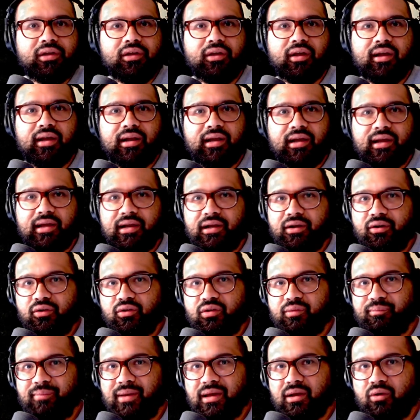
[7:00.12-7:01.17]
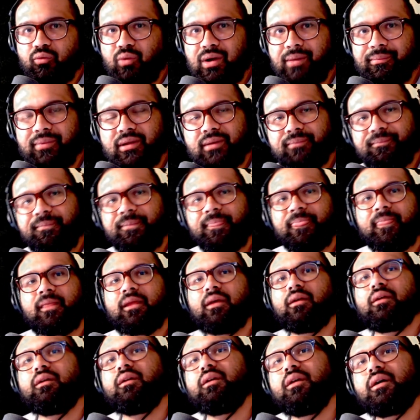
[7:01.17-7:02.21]
you're going to get a new spec weapon,
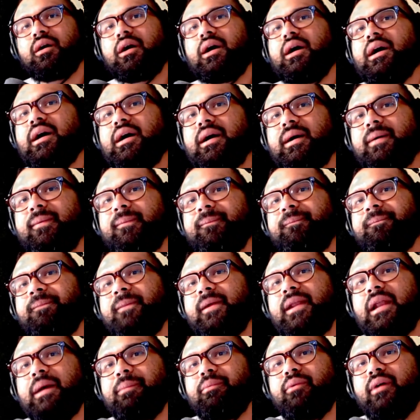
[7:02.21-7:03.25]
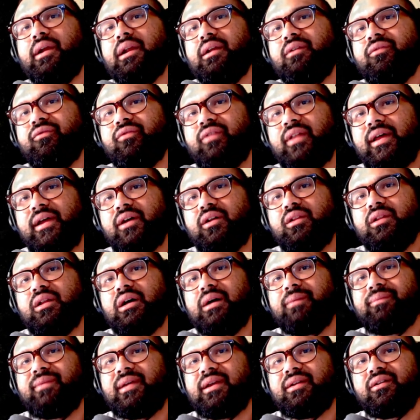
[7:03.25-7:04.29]
an upgraded flail
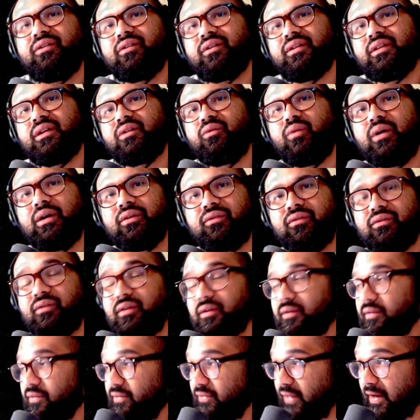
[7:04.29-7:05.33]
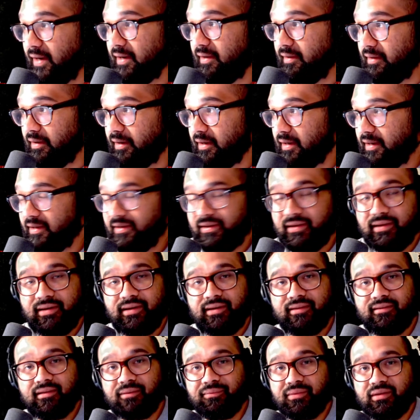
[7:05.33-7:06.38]
obtained during the quest. Thank God, I
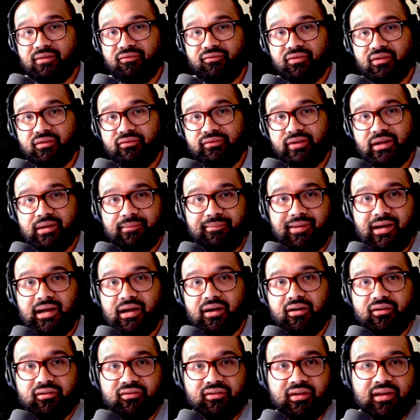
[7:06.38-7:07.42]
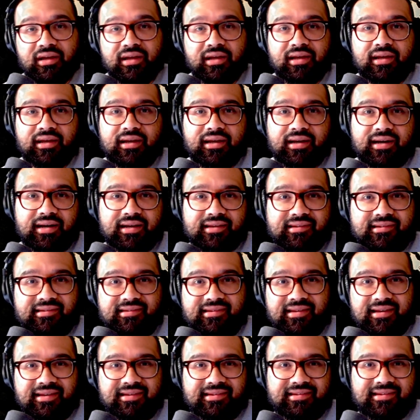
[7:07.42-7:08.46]
need something for the vampires.
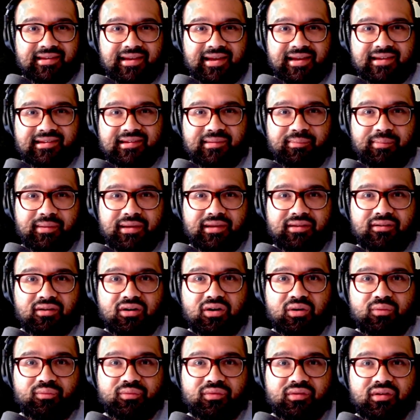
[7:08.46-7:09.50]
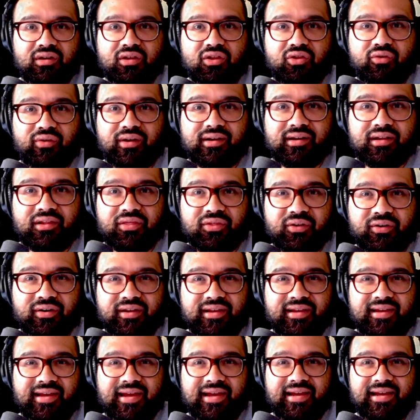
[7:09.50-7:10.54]
6 XP tomes, each granting
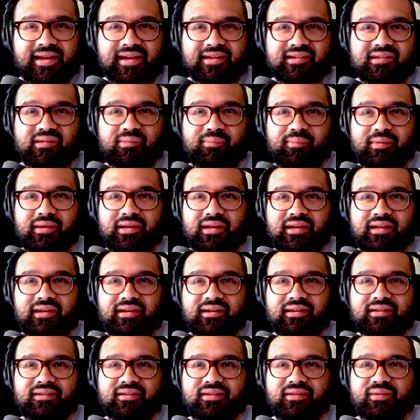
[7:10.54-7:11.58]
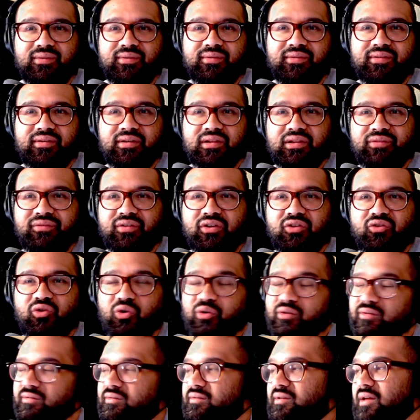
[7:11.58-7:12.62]
30k XP to skill of your
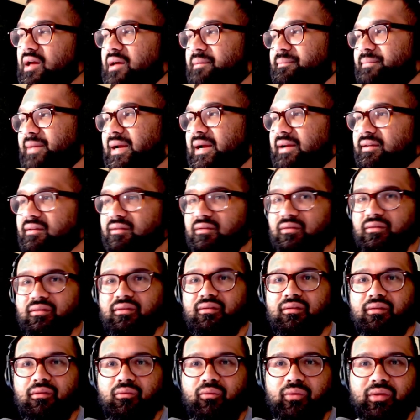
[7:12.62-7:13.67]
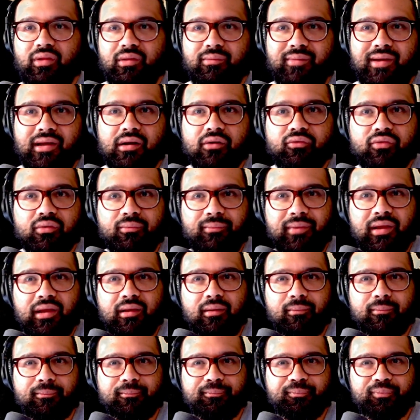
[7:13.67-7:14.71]
choice at max, so it doesn't really matter for
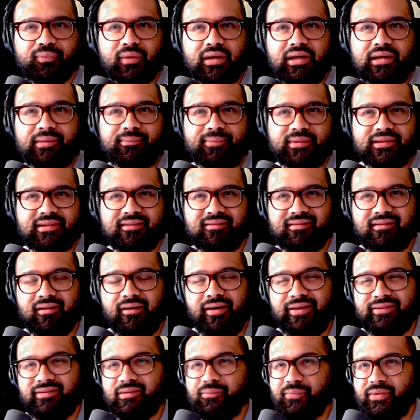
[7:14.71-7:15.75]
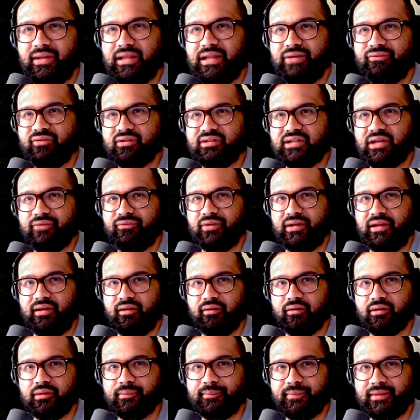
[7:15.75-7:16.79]
me. But the skill has to be level 70
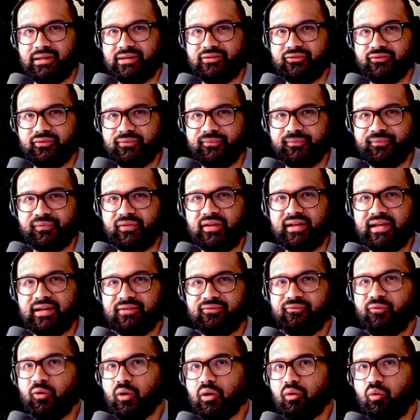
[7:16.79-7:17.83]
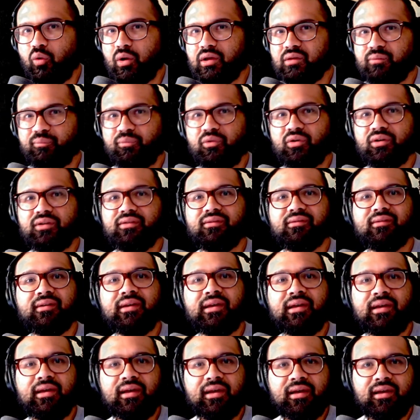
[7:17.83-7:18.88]
or above. You get 4 quest points.
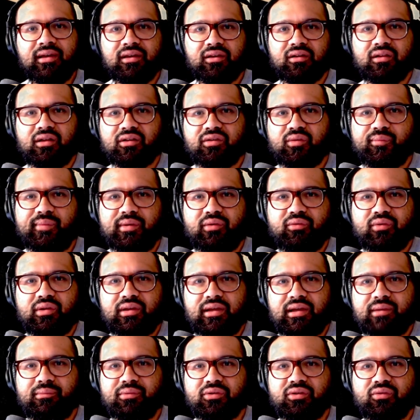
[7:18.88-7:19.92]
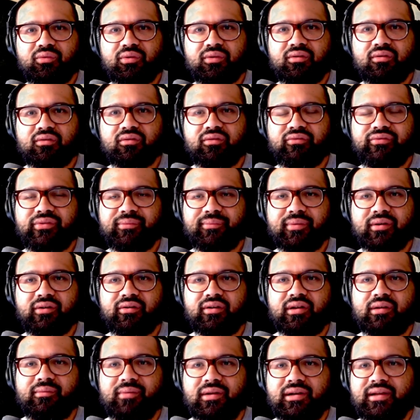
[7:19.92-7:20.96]
You'll also be able to return to
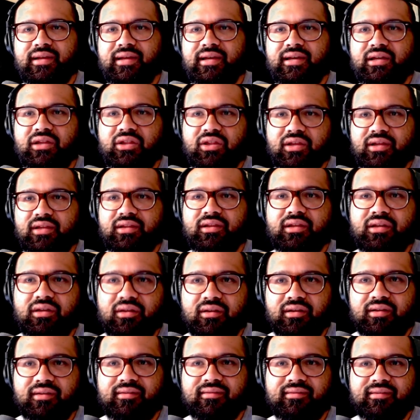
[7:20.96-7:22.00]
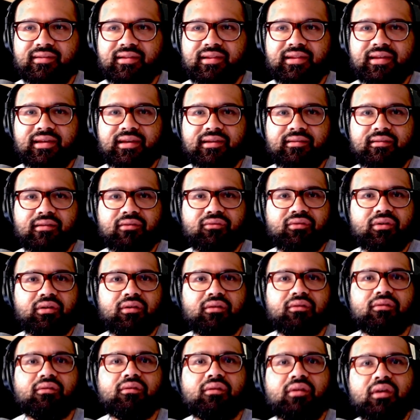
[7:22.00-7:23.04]
Vampirium and engage in the unique skilling
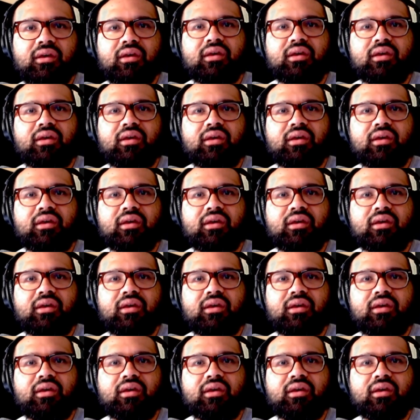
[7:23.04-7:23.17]
activities.